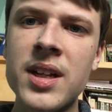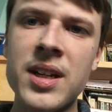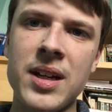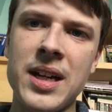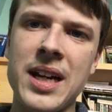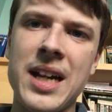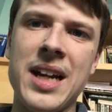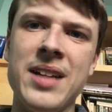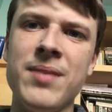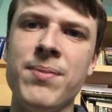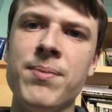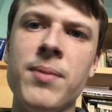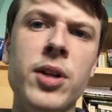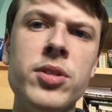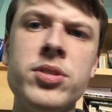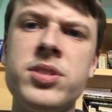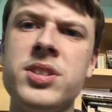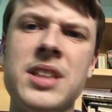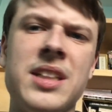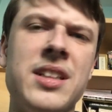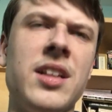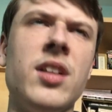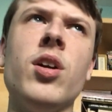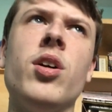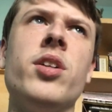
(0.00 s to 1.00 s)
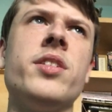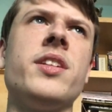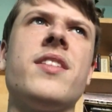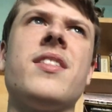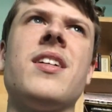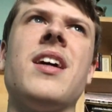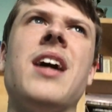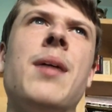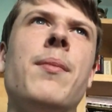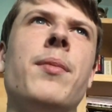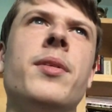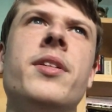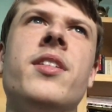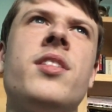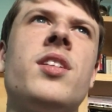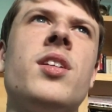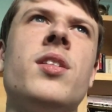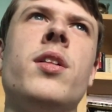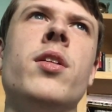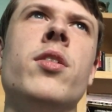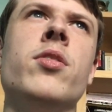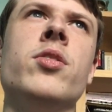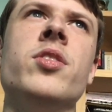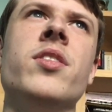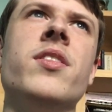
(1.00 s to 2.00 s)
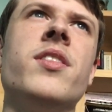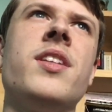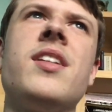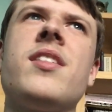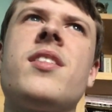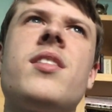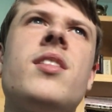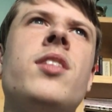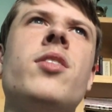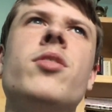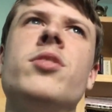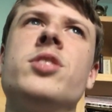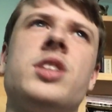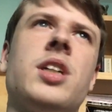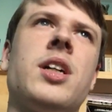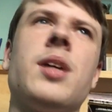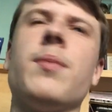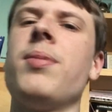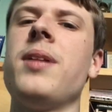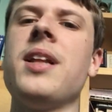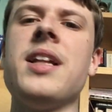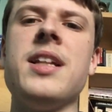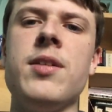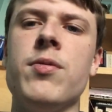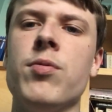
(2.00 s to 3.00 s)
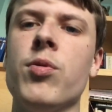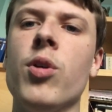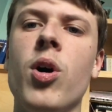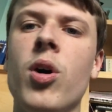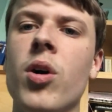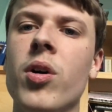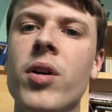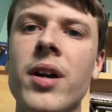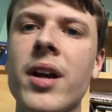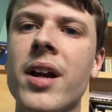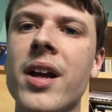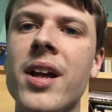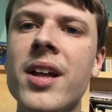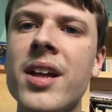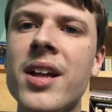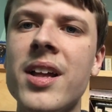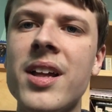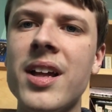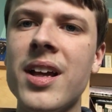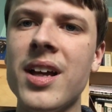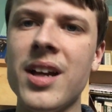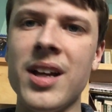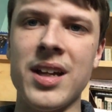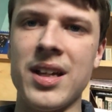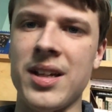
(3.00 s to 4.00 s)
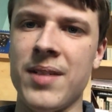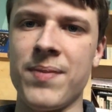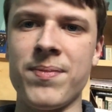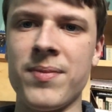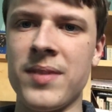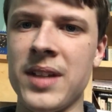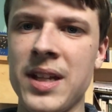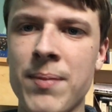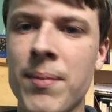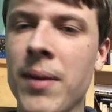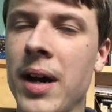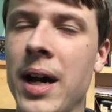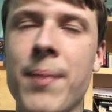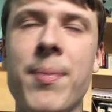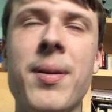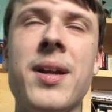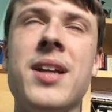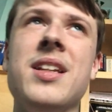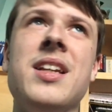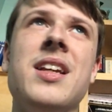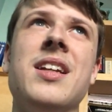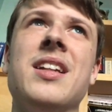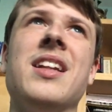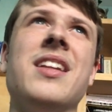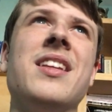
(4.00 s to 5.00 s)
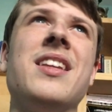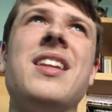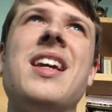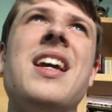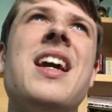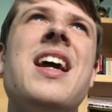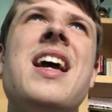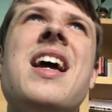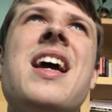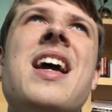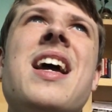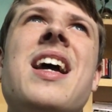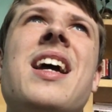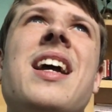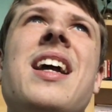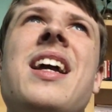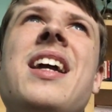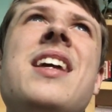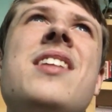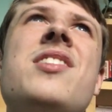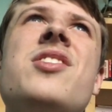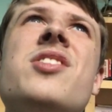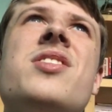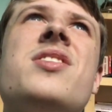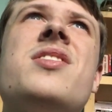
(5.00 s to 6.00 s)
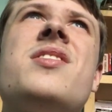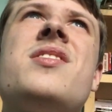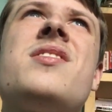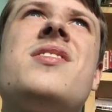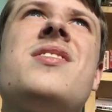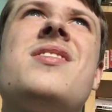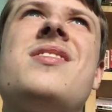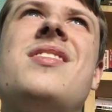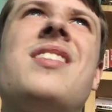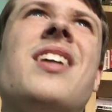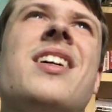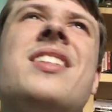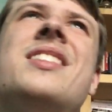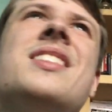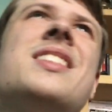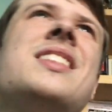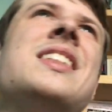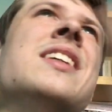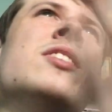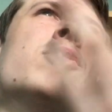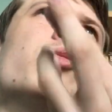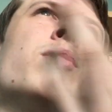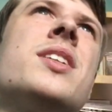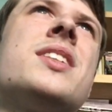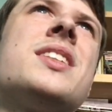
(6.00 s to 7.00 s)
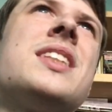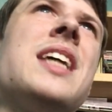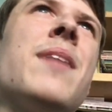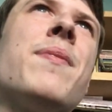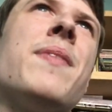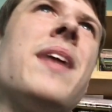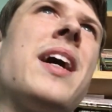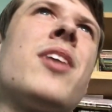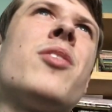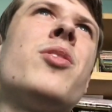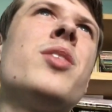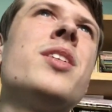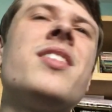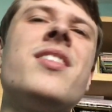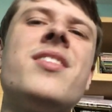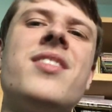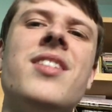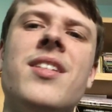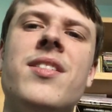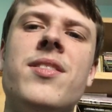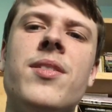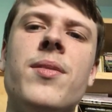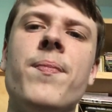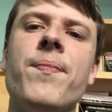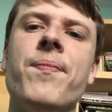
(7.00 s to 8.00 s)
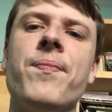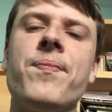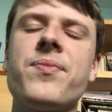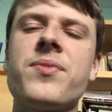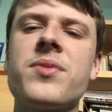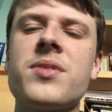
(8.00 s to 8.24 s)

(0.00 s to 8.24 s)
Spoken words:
And a lot of the time on his conclusions are completely wrong, in my opinion, and he just doesn't seem to accept that criticism.